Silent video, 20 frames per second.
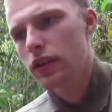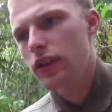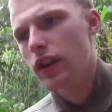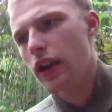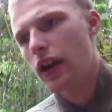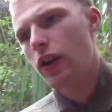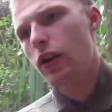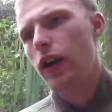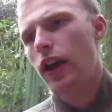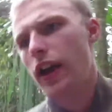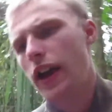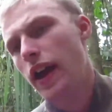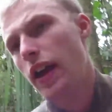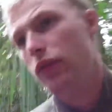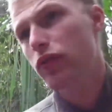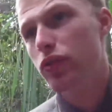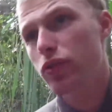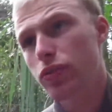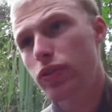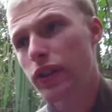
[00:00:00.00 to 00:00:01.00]
Now I have
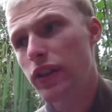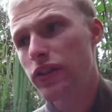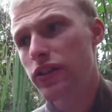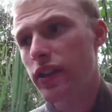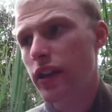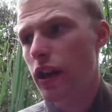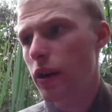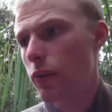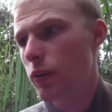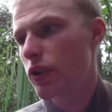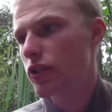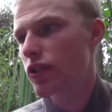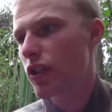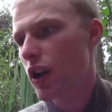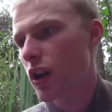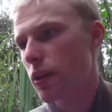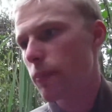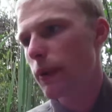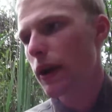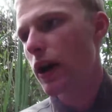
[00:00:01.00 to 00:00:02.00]
2 things I kind of want to
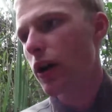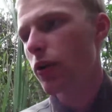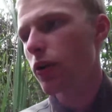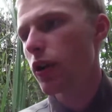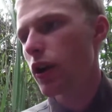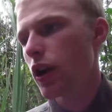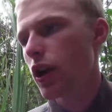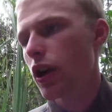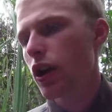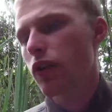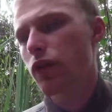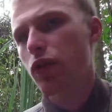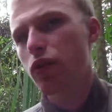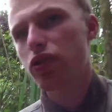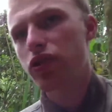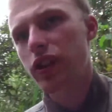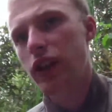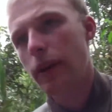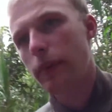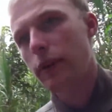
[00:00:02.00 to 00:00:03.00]
talk about. First
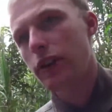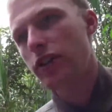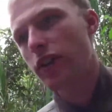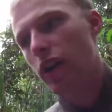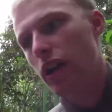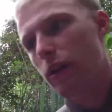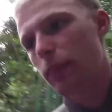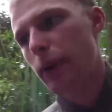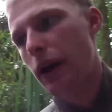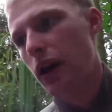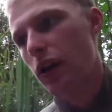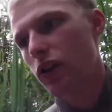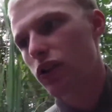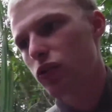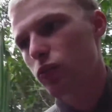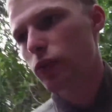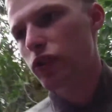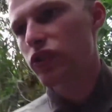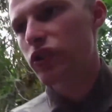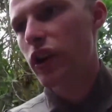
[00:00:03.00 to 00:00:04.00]
thing I'm going to talk about is
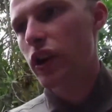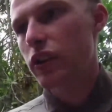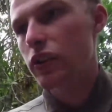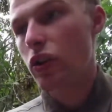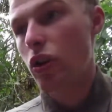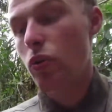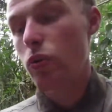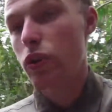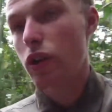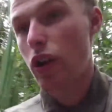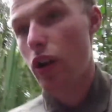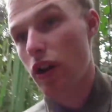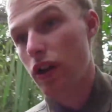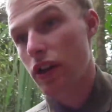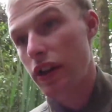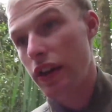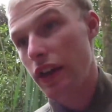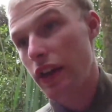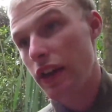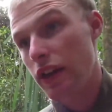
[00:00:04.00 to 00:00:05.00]
what's kind of going on
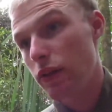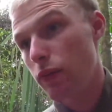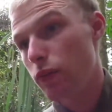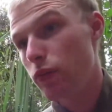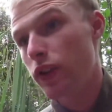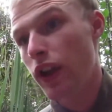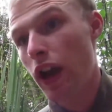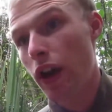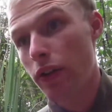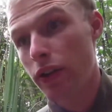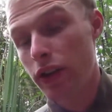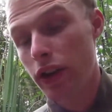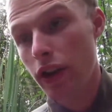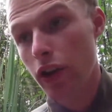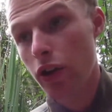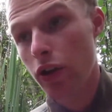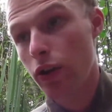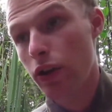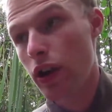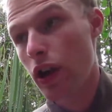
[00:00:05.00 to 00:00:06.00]
again down
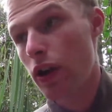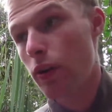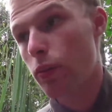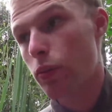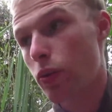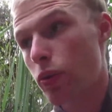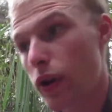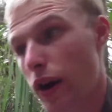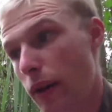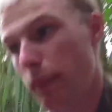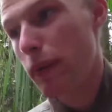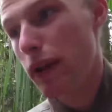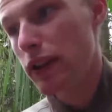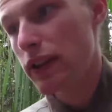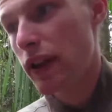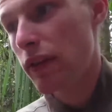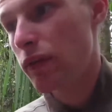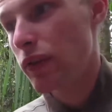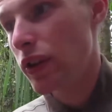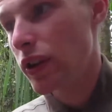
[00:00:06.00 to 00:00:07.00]
here in Ecuador. I made
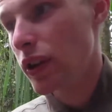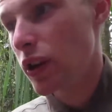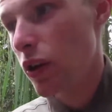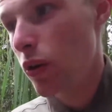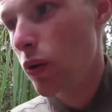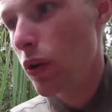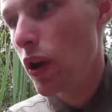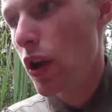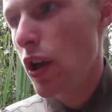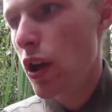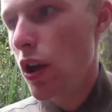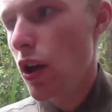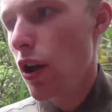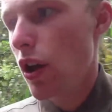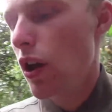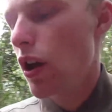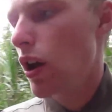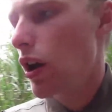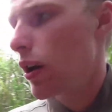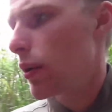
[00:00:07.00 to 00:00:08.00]
that video.
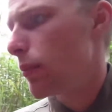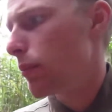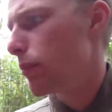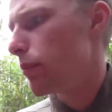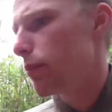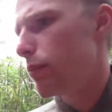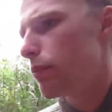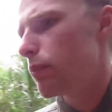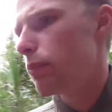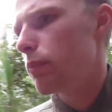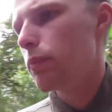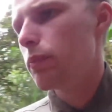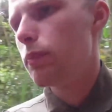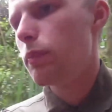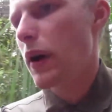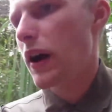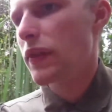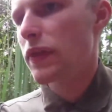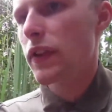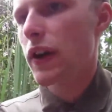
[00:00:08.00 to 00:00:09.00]

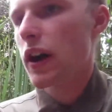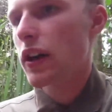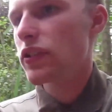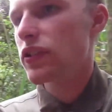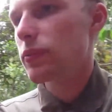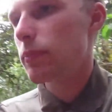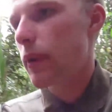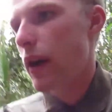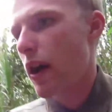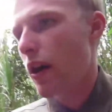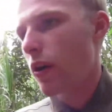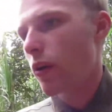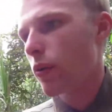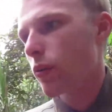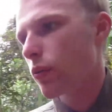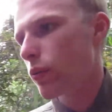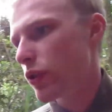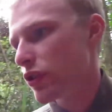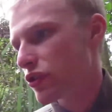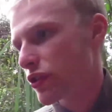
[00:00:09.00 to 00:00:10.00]
My thoughts about
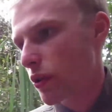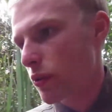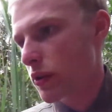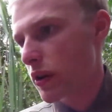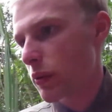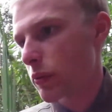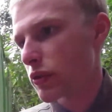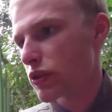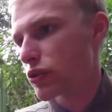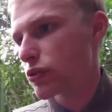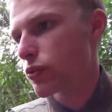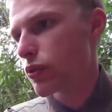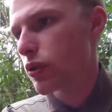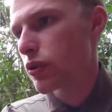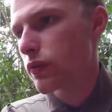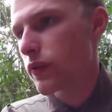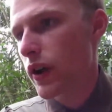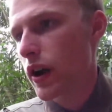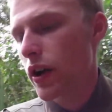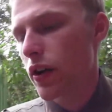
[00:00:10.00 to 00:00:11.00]
what's going on with the
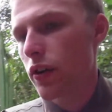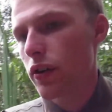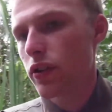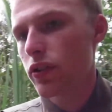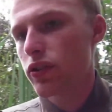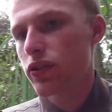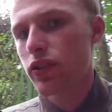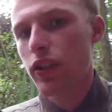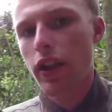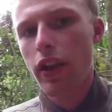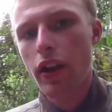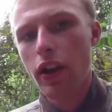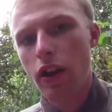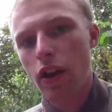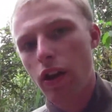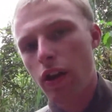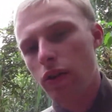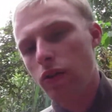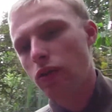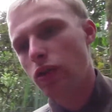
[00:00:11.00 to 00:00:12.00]
coronavirus
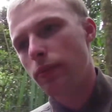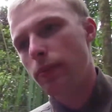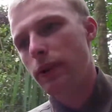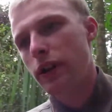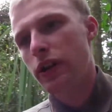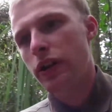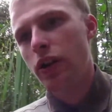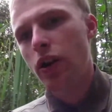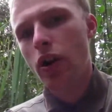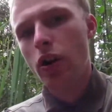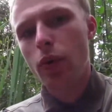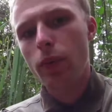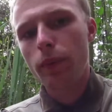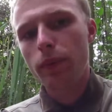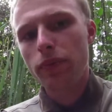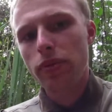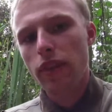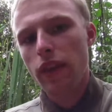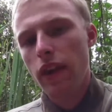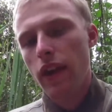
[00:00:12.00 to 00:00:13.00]
a little bit ago.
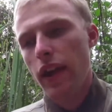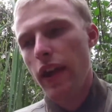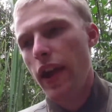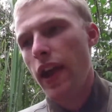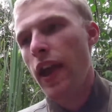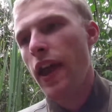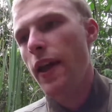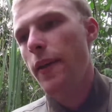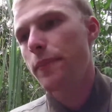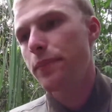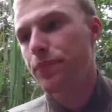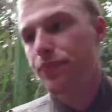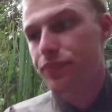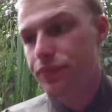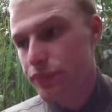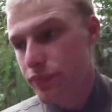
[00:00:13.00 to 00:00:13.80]
And